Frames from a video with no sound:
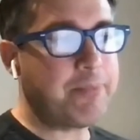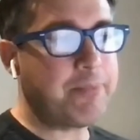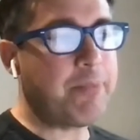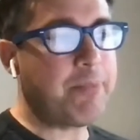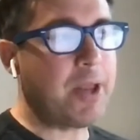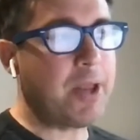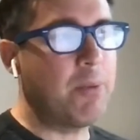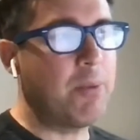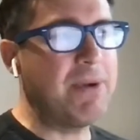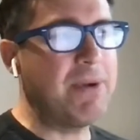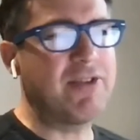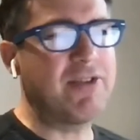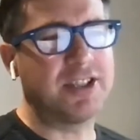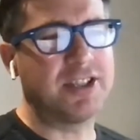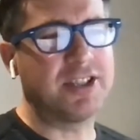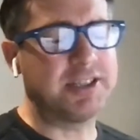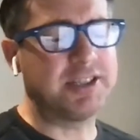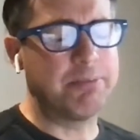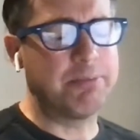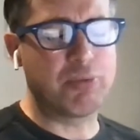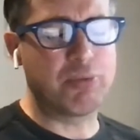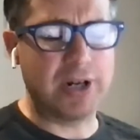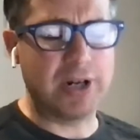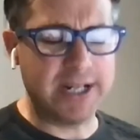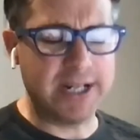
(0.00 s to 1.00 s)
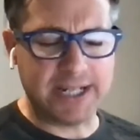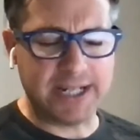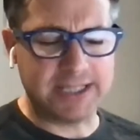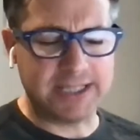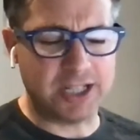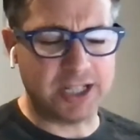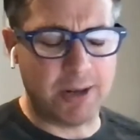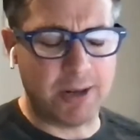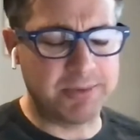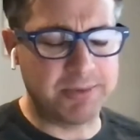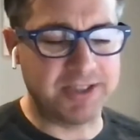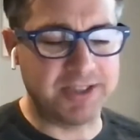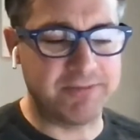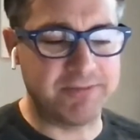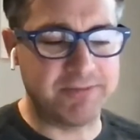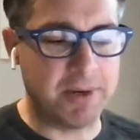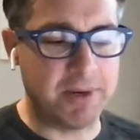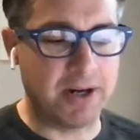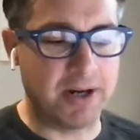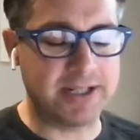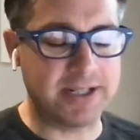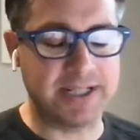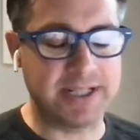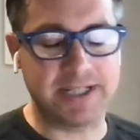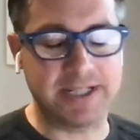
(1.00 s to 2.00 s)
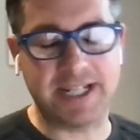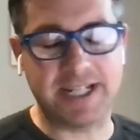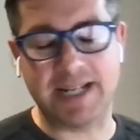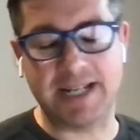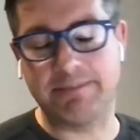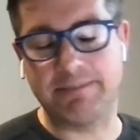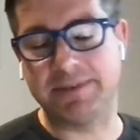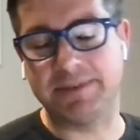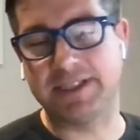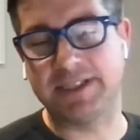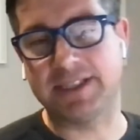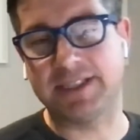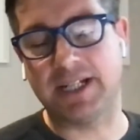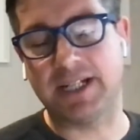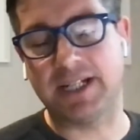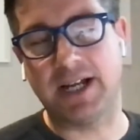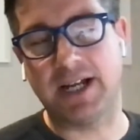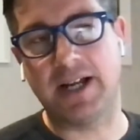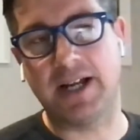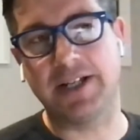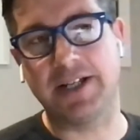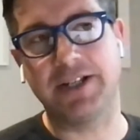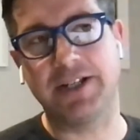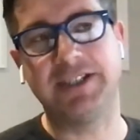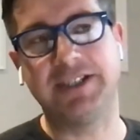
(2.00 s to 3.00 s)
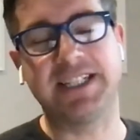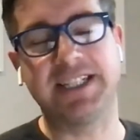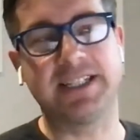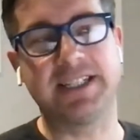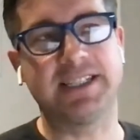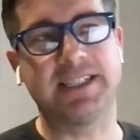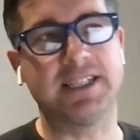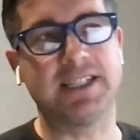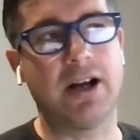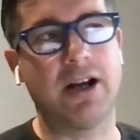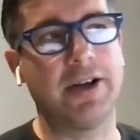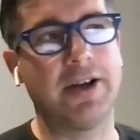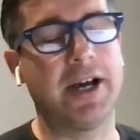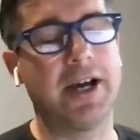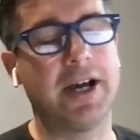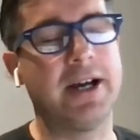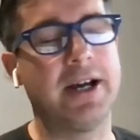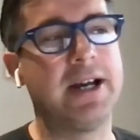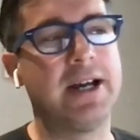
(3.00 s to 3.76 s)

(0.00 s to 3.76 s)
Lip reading: And we've got some brilliant examples of marketing teams using Asana.